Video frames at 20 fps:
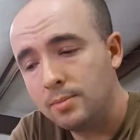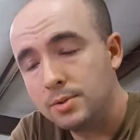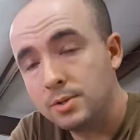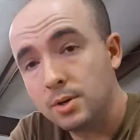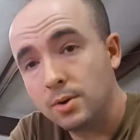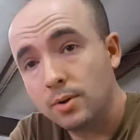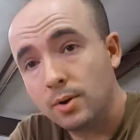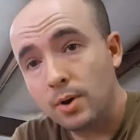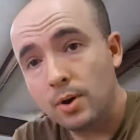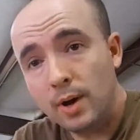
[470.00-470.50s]

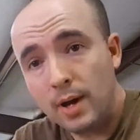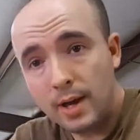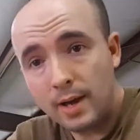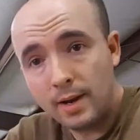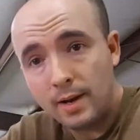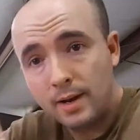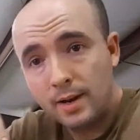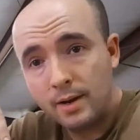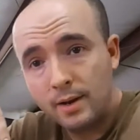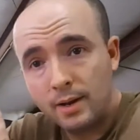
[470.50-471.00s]
So go
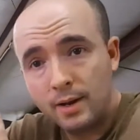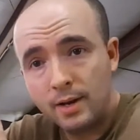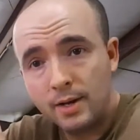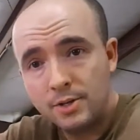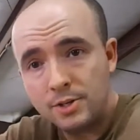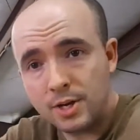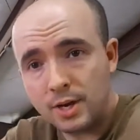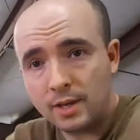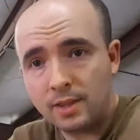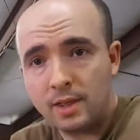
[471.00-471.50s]
ahead and
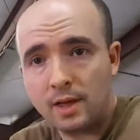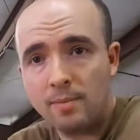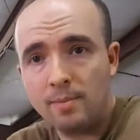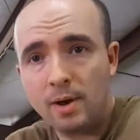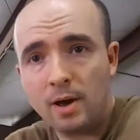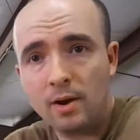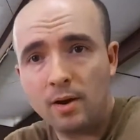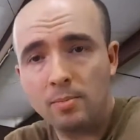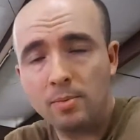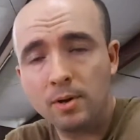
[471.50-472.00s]
check them
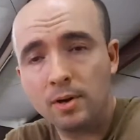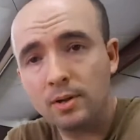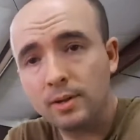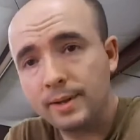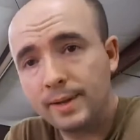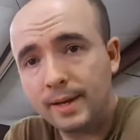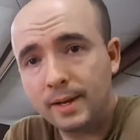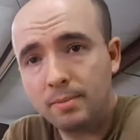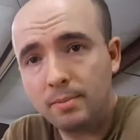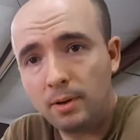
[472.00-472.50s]
out. I'll put a
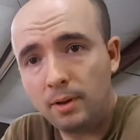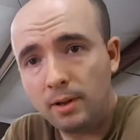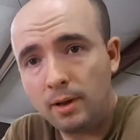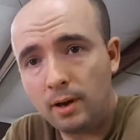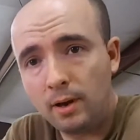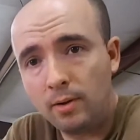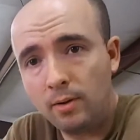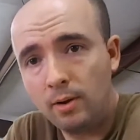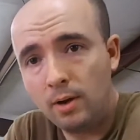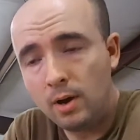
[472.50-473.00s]
link
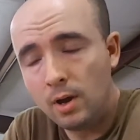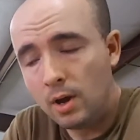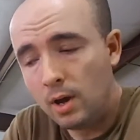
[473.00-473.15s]
below.